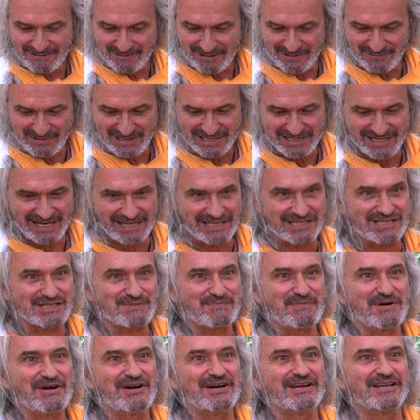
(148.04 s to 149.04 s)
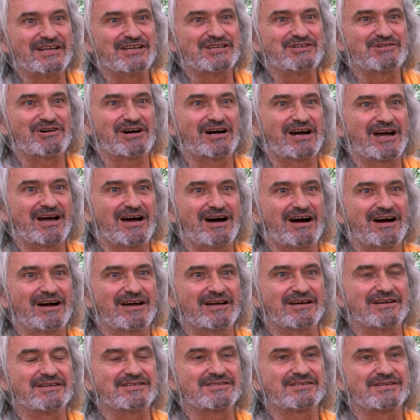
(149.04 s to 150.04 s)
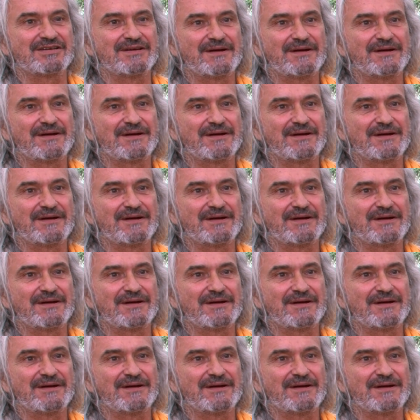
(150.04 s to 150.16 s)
when we take spirit into our carcass,